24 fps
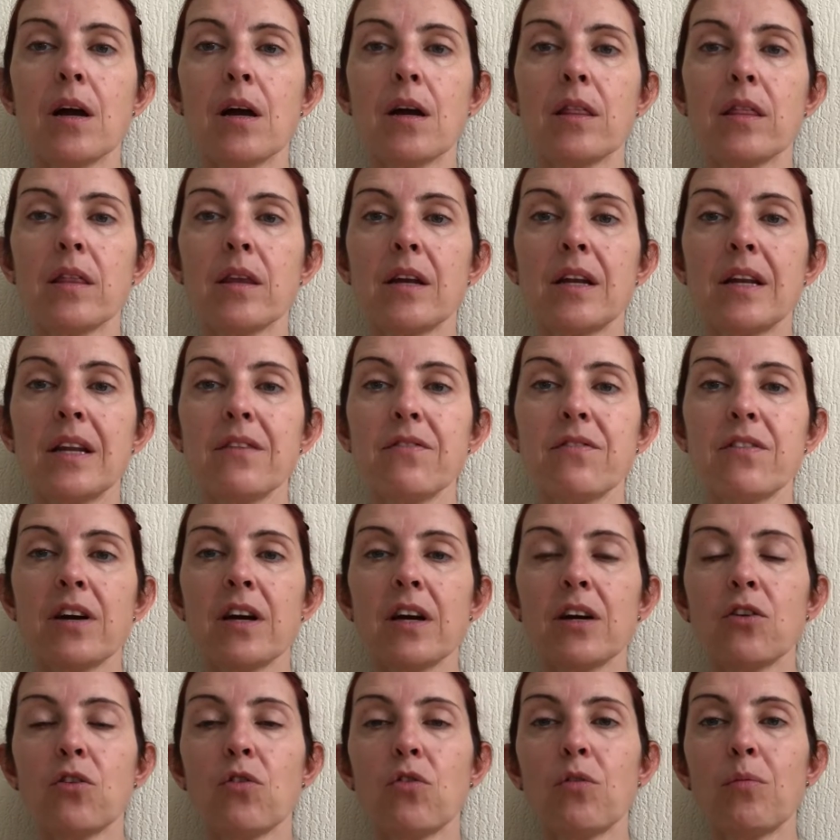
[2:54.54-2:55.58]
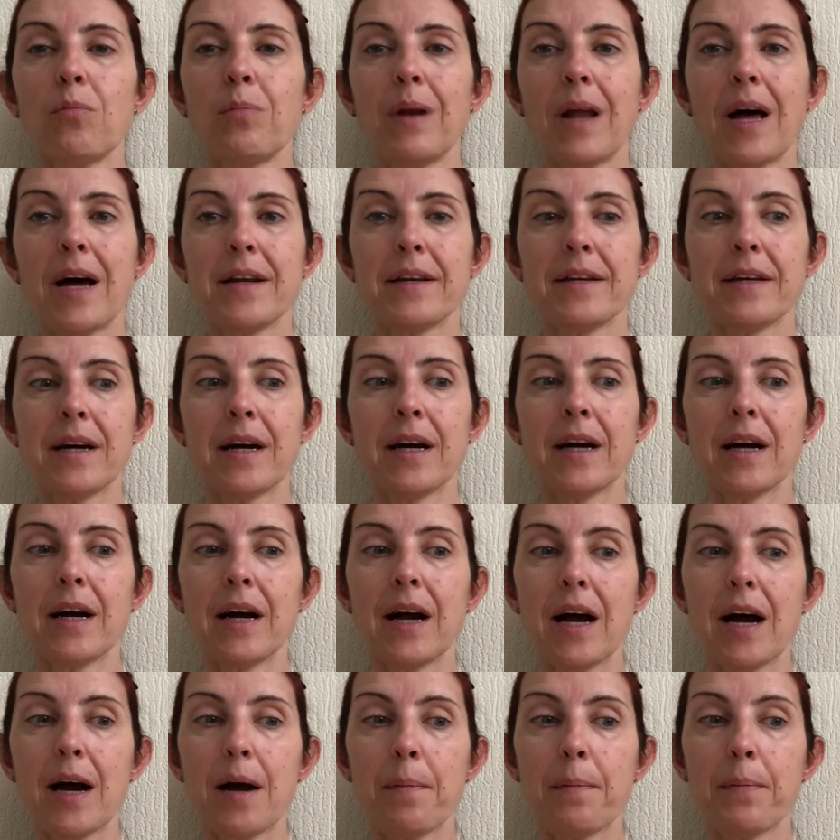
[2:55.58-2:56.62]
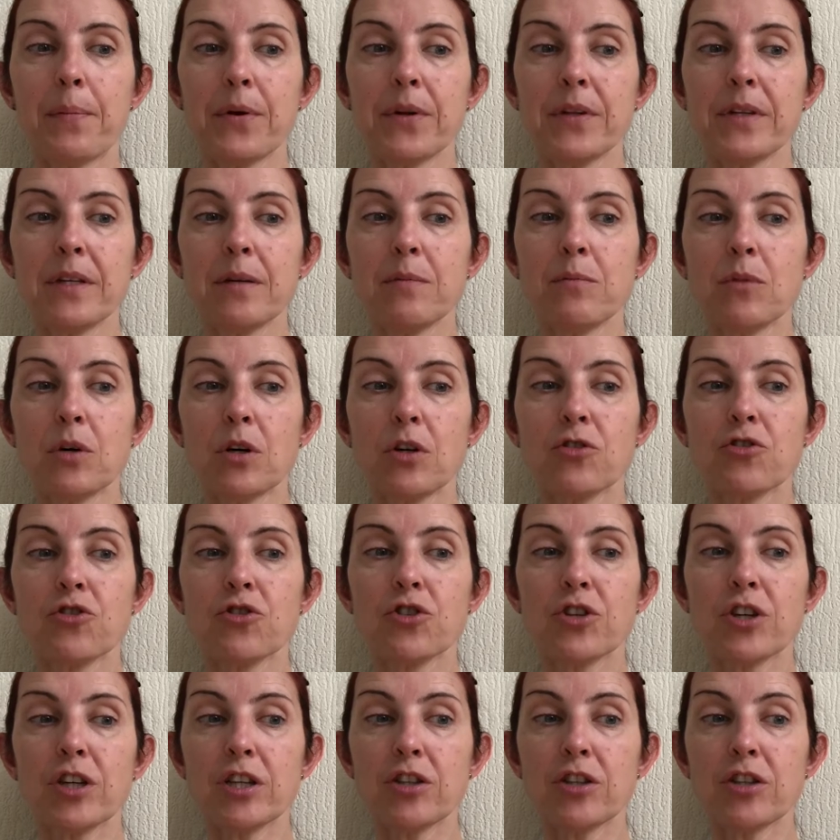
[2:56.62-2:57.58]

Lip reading: the liver and gallbladder are pretty much